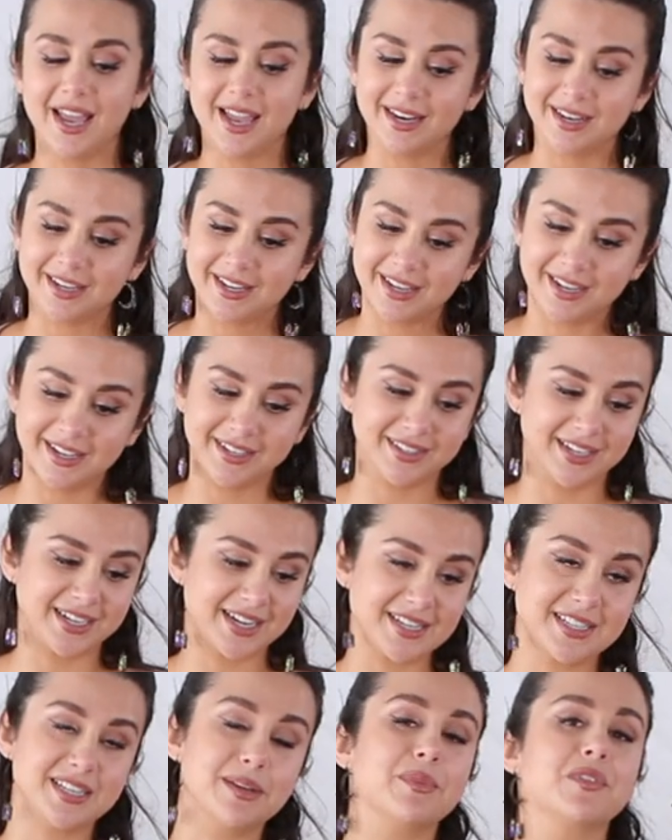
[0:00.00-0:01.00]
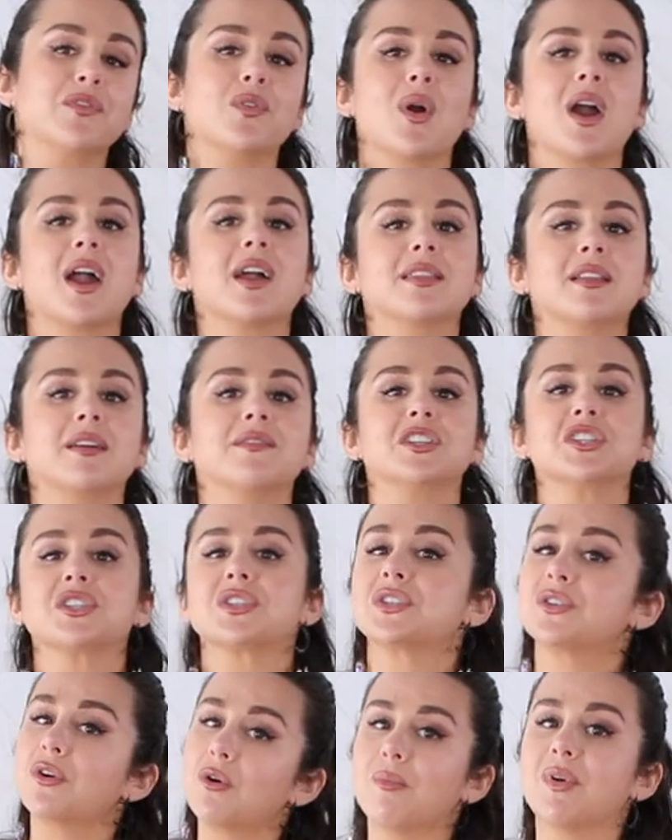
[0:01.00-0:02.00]
And again, like I said before, I loved it
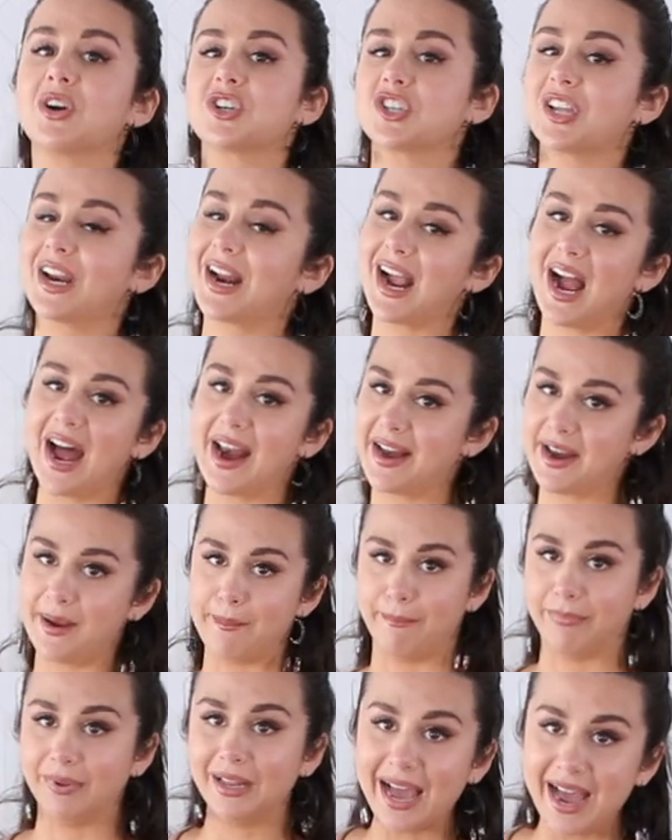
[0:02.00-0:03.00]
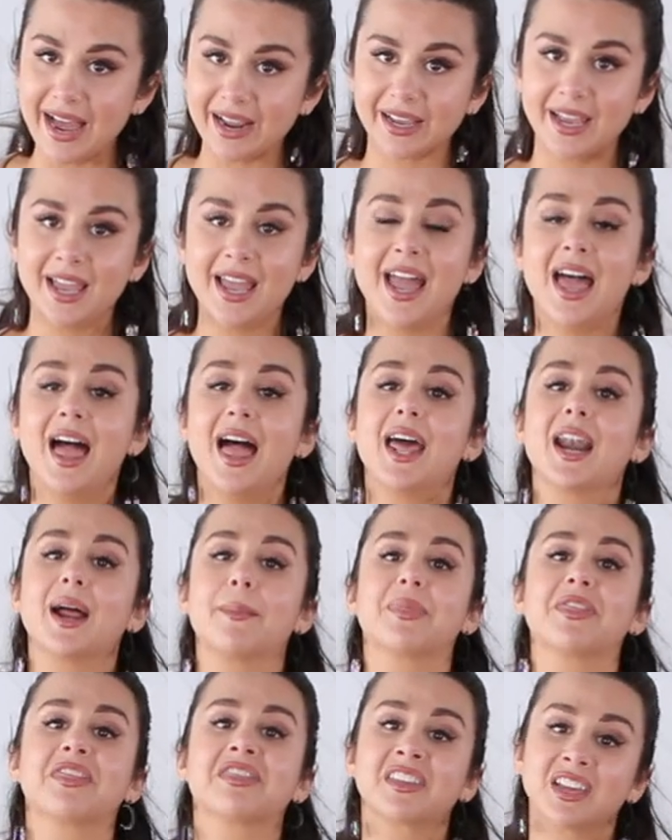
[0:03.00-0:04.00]
so much that I got it in black and
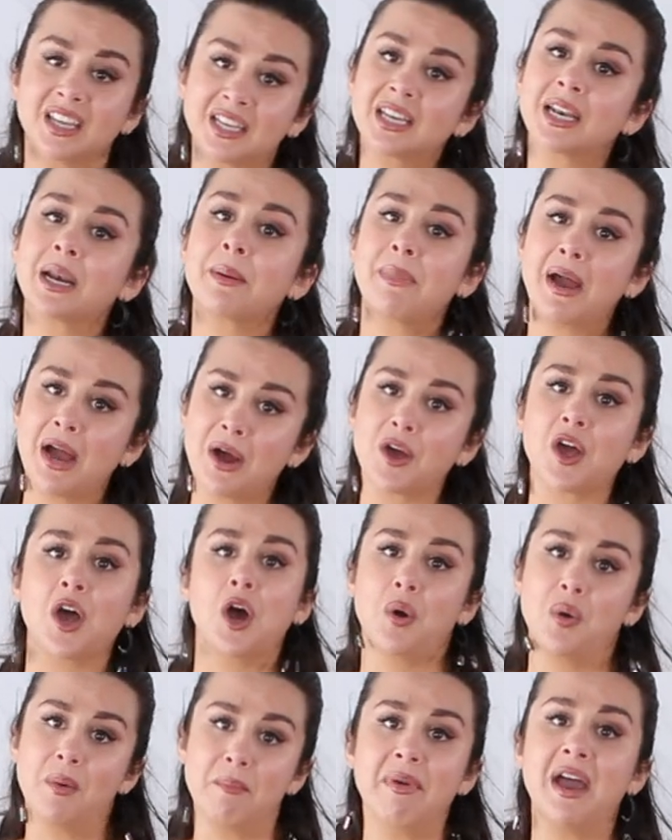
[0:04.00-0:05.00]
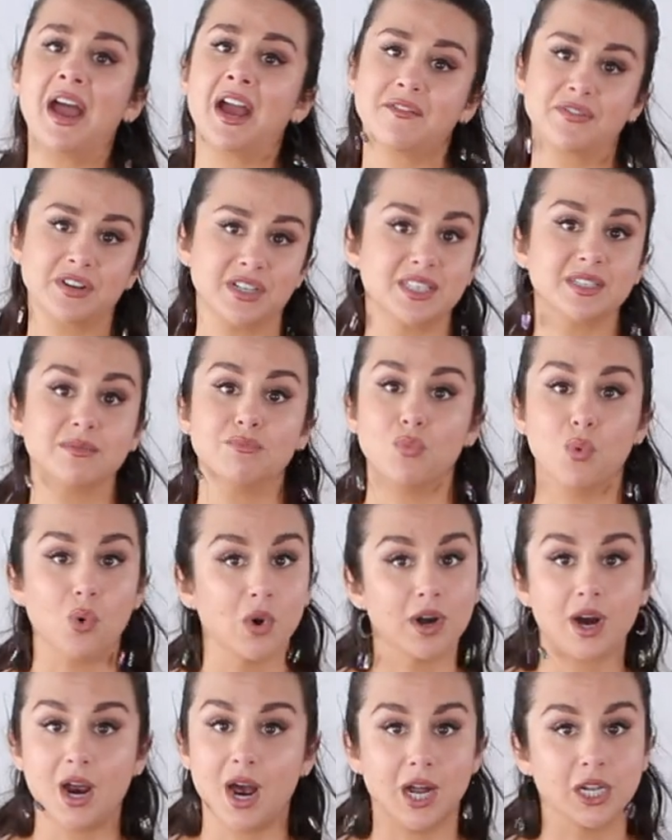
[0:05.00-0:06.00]
I'm thinking about going back for some
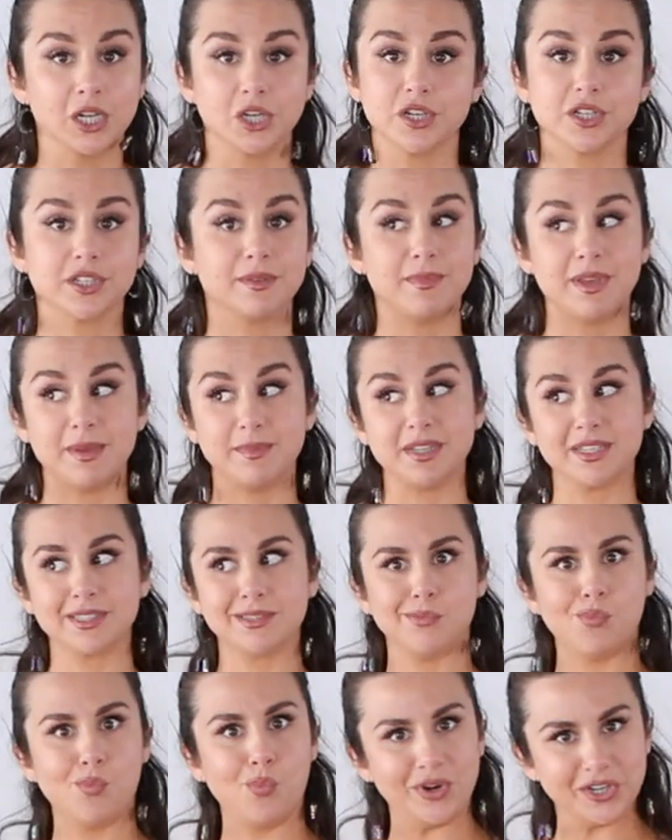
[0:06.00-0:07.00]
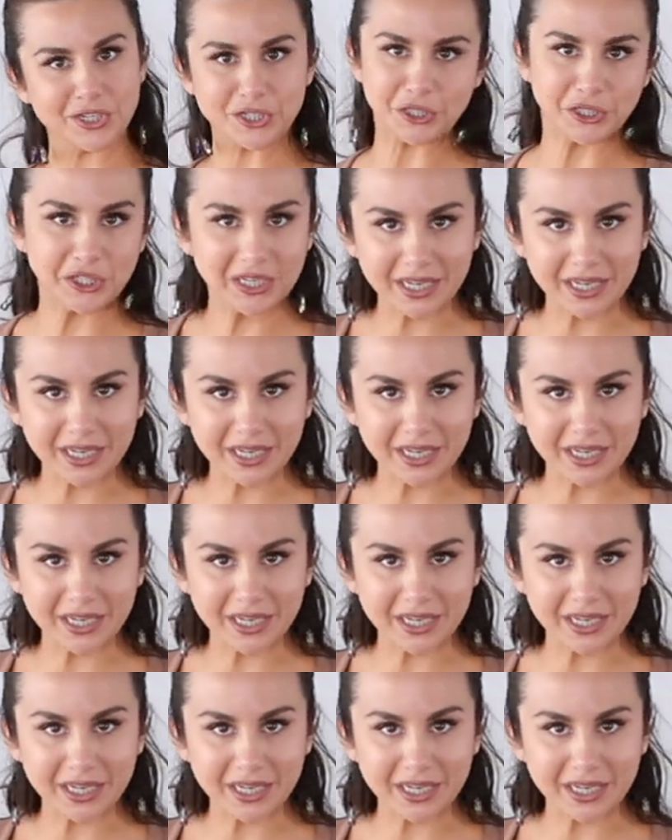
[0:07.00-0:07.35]
more colors, maybe some winter